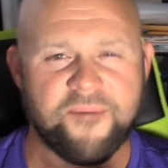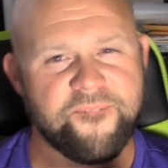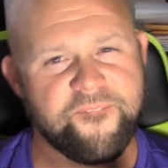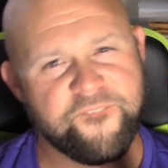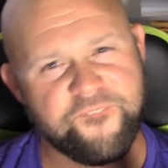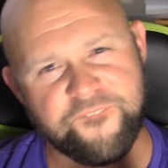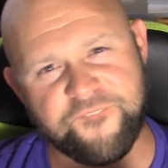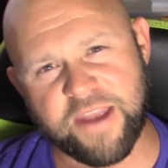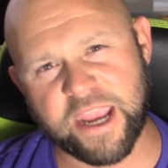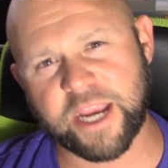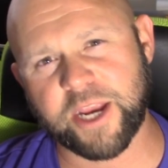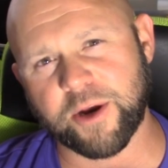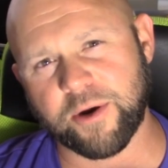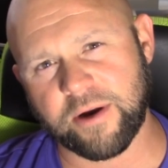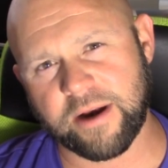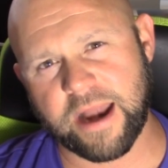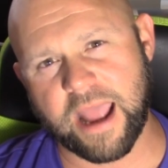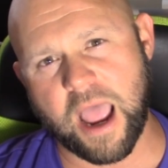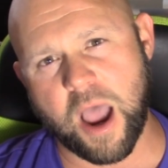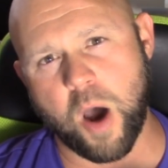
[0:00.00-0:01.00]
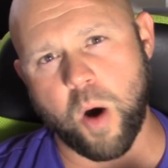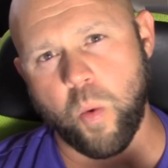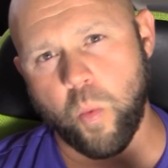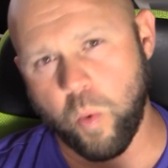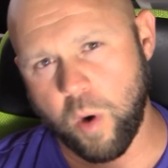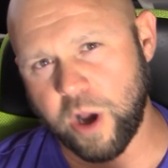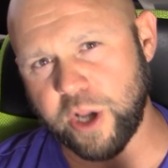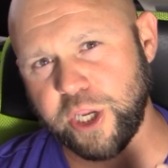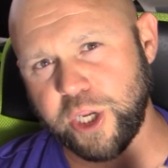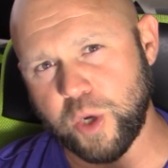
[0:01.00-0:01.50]
figuring out
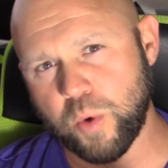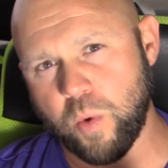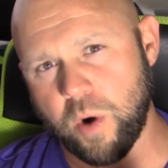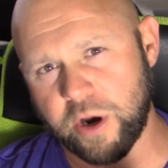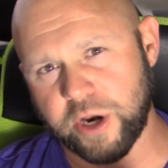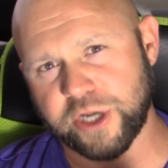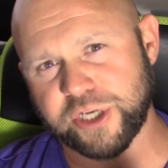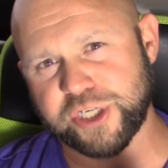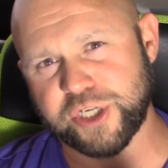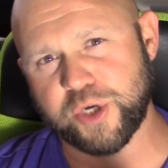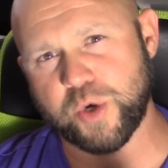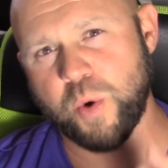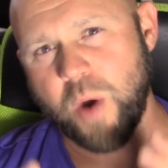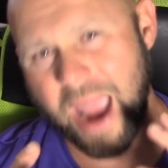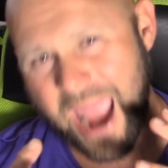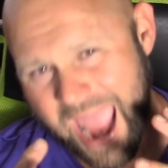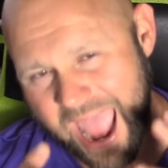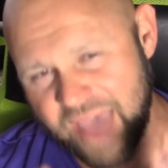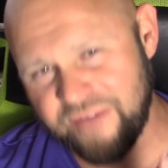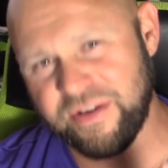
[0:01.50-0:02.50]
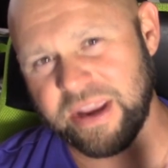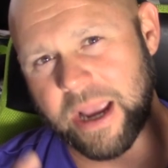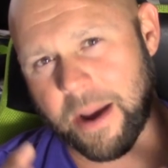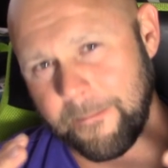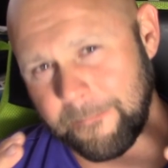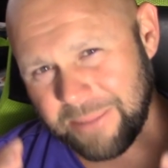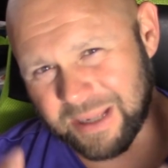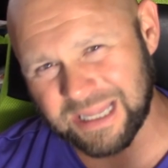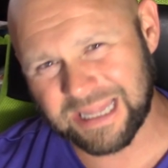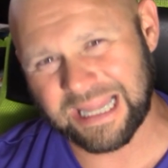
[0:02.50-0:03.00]
what you want to do, having a
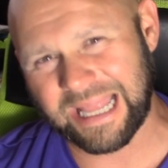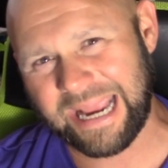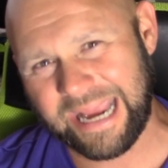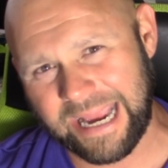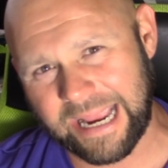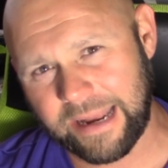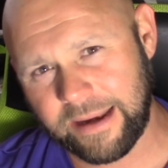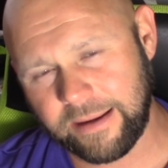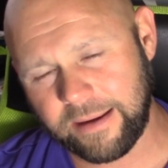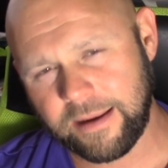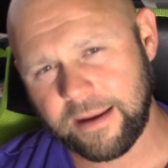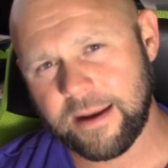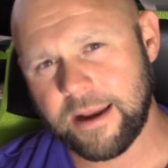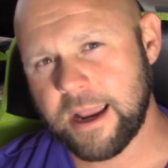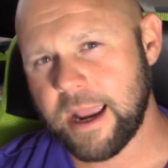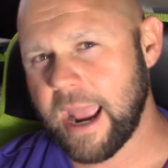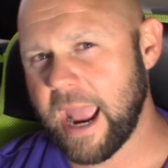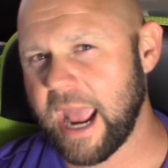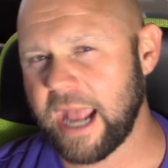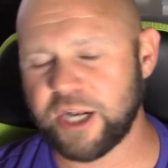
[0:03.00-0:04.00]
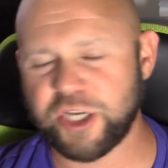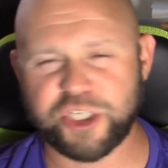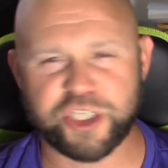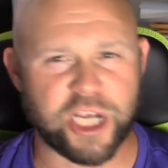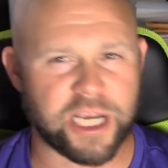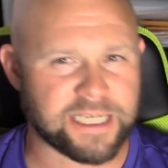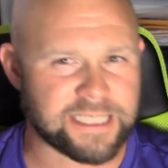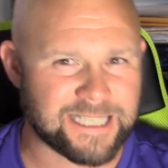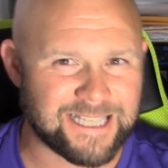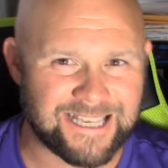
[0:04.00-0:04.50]
plan, and
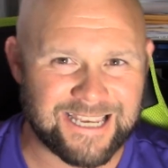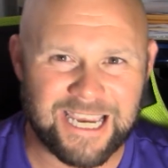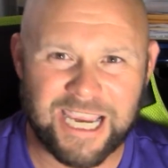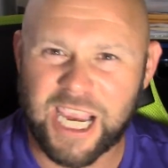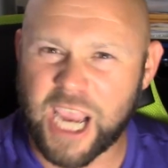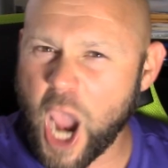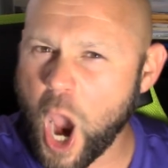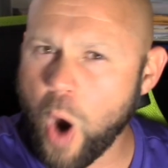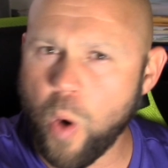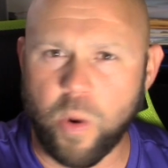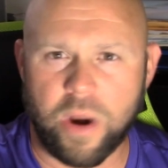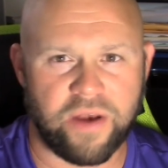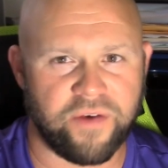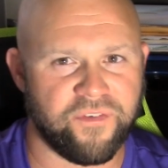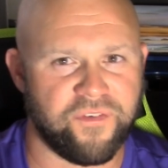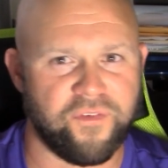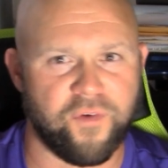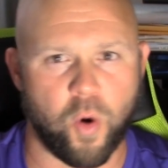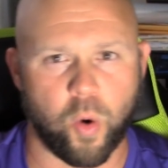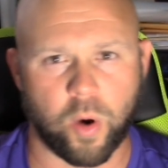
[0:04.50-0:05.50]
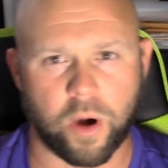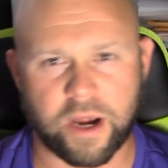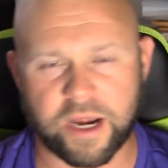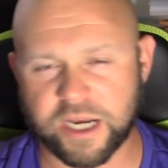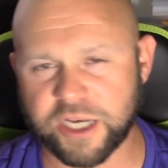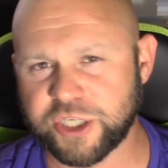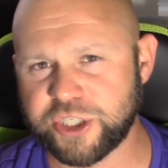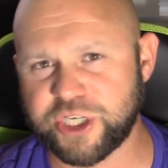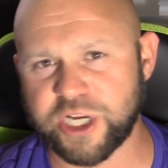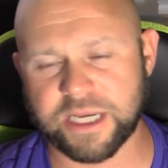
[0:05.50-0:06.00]
just going for it.
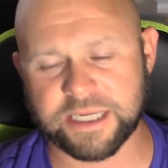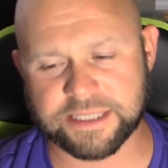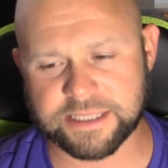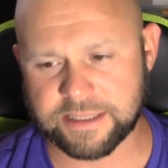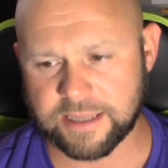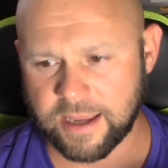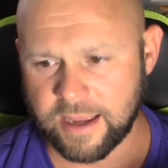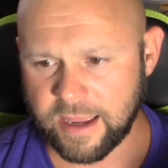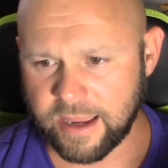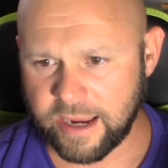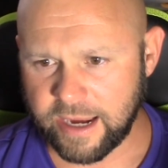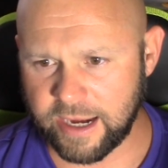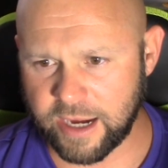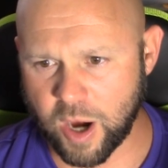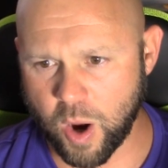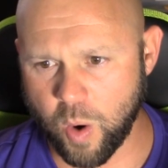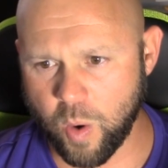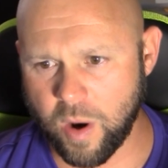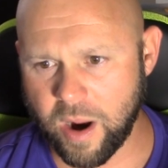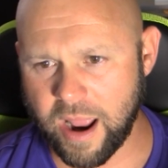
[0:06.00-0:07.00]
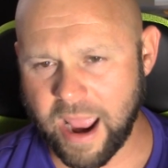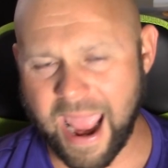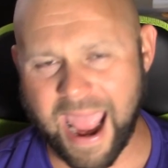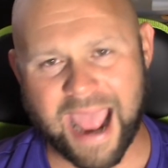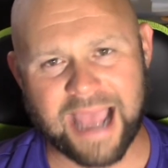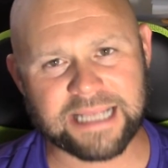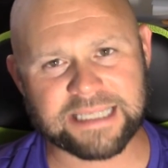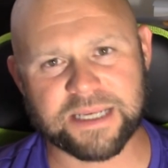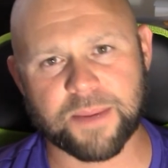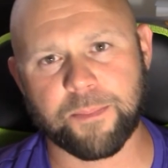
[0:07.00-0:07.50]
Just, you know,
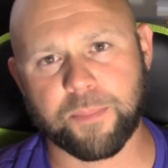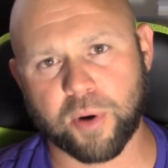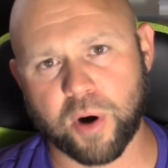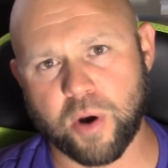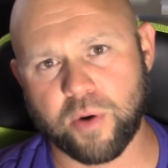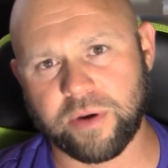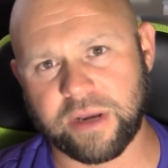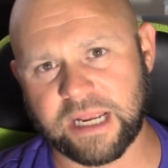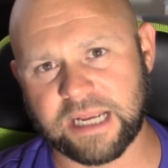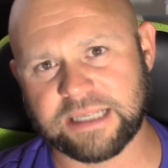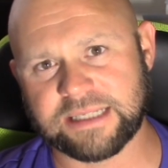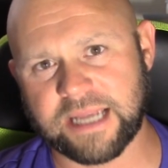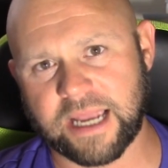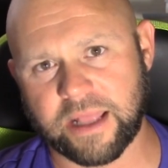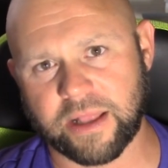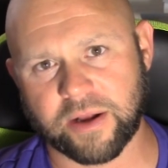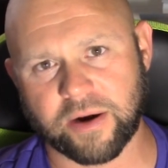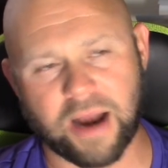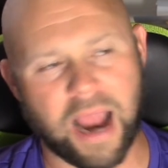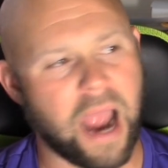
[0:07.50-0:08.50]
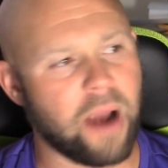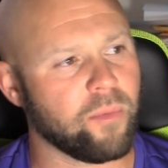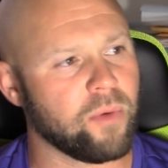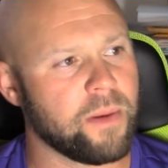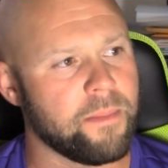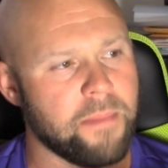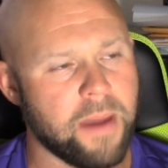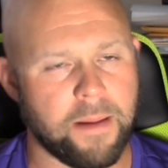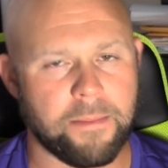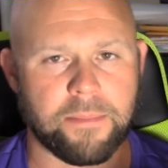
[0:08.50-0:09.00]
as a pro detailer, I
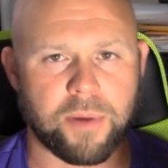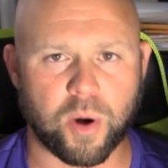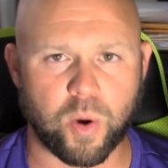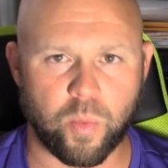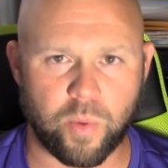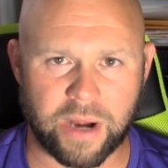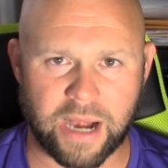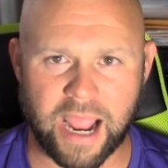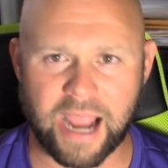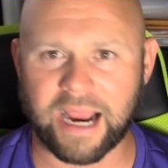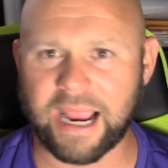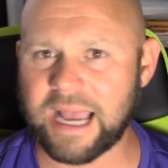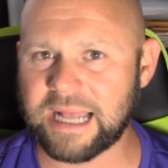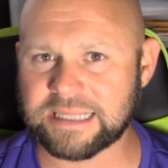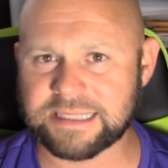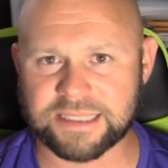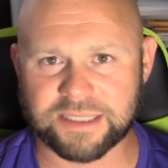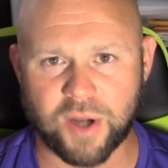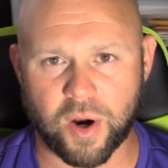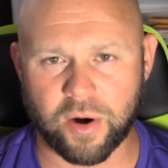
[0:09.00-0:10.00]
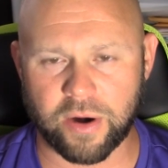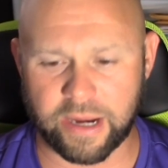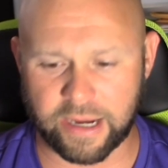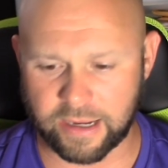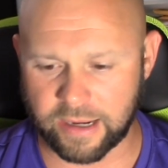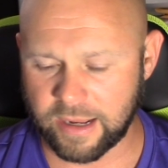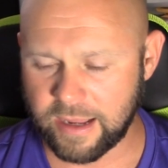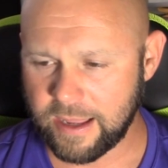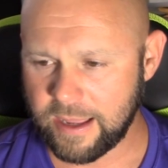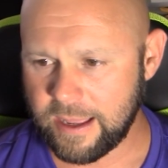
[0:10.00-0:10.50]
remember when I got
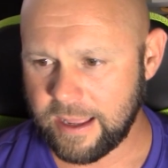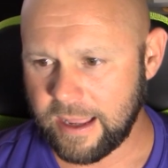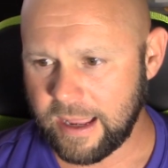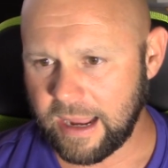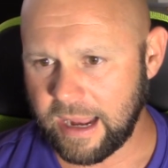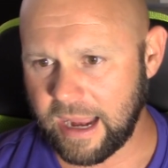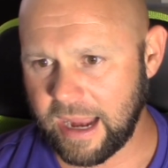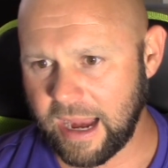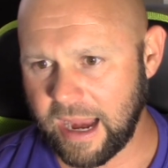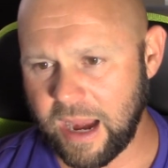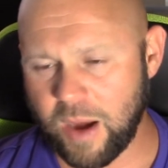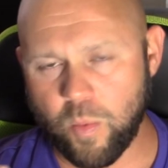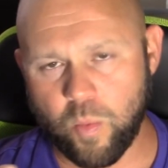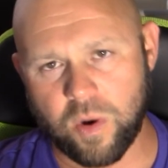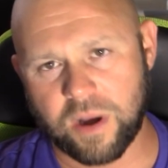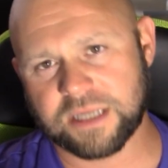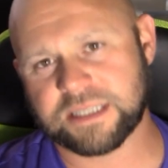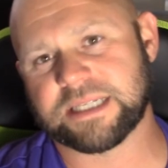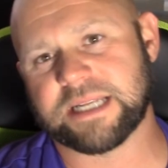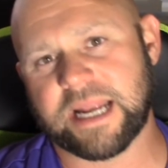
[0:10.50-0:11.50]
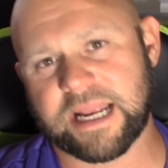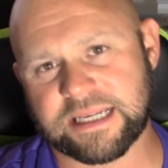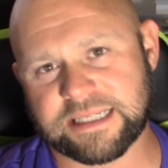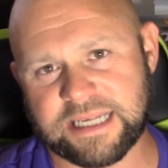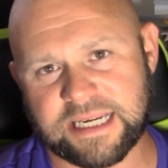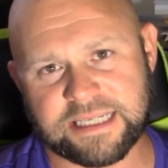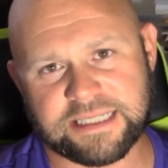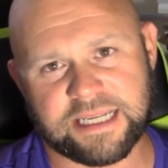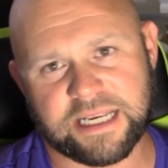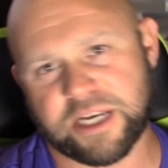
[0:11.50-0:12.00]
started, it wasn't as
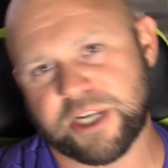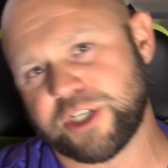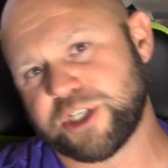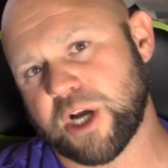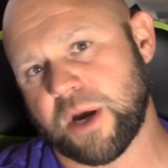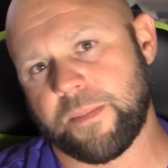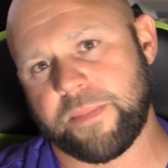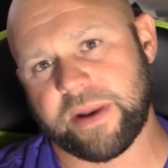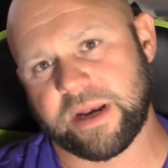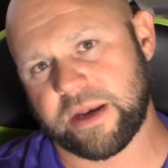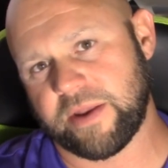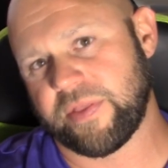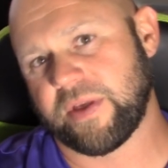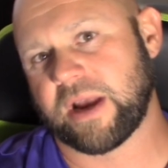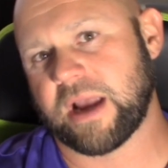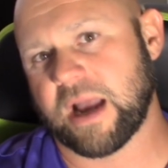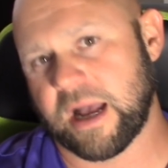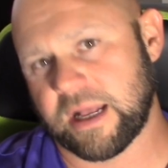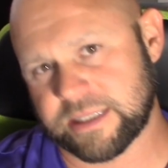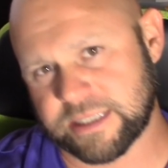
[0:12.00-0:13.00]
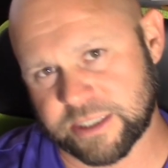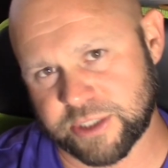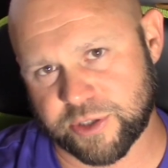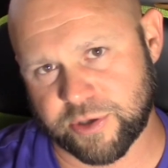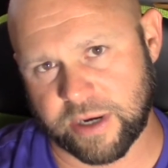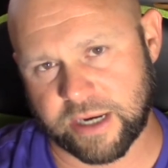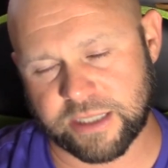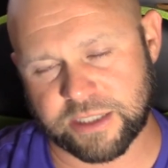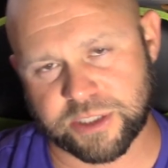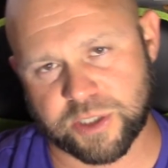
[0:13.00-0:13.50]
easy to jump into the
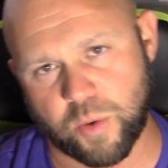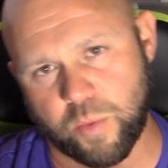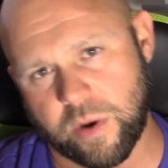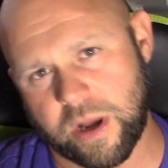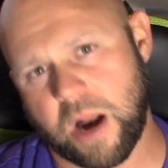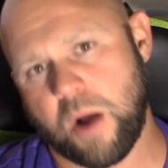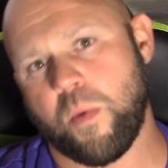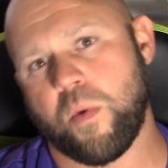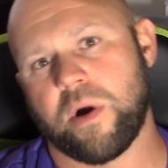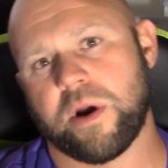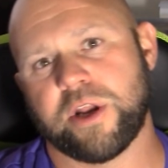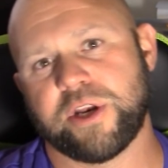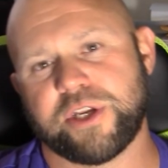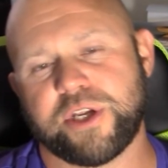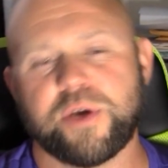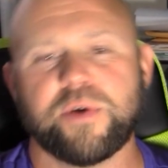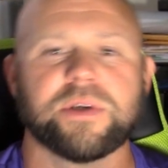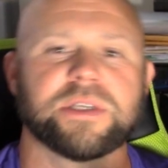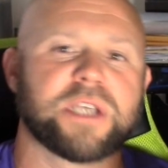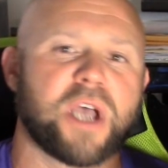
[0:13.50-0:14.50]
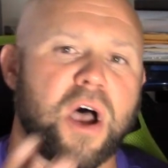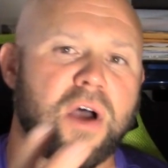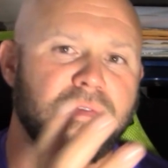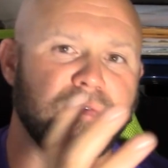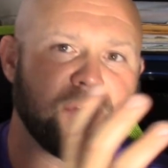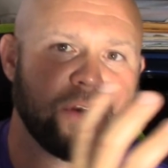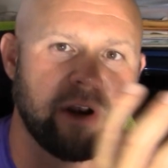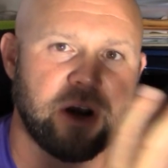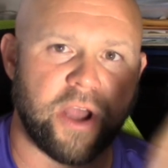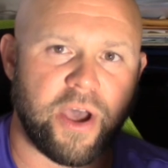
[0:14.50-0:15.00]
concentrates. So what I want to do is
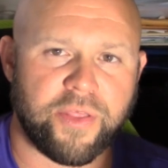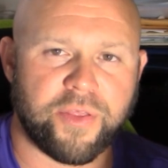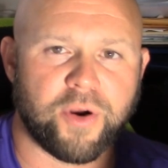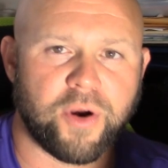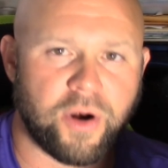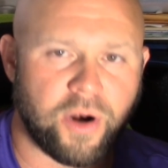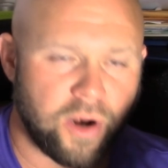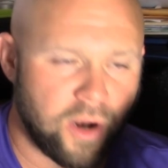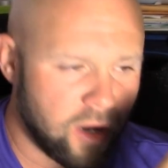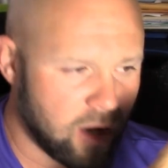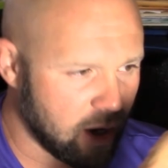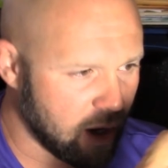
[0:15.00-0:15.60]
offer another